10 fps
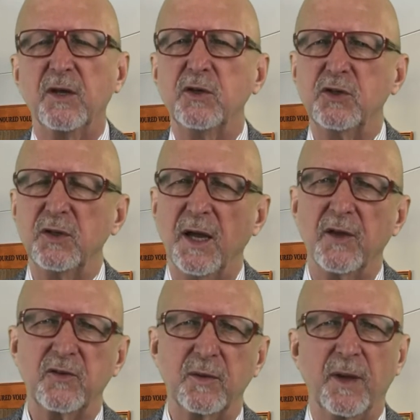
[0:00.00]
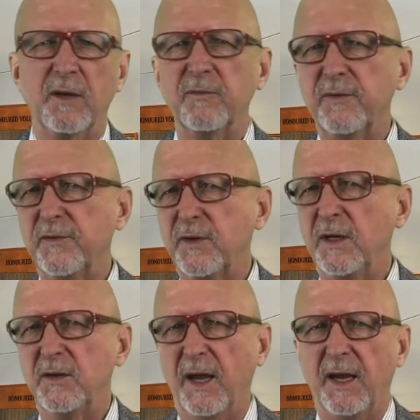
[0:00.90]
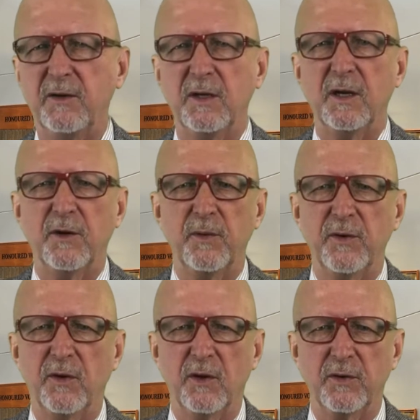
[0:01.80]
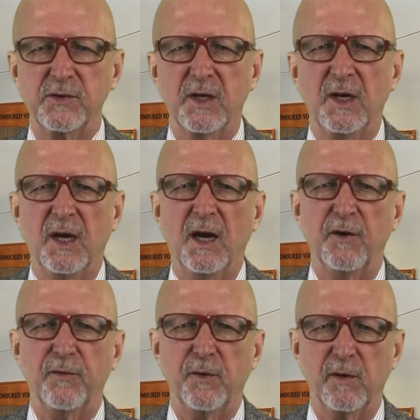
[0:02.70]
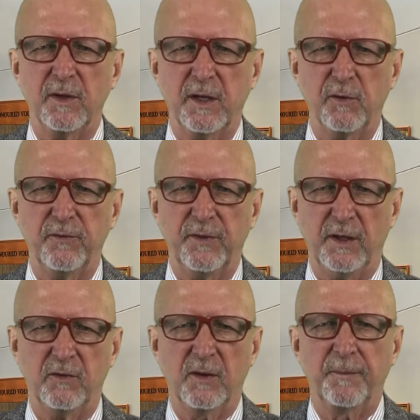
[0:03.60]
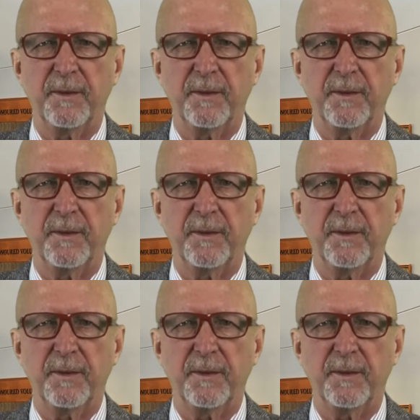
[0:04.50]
you should estimate $1,500 to $1,800 for your legal fees.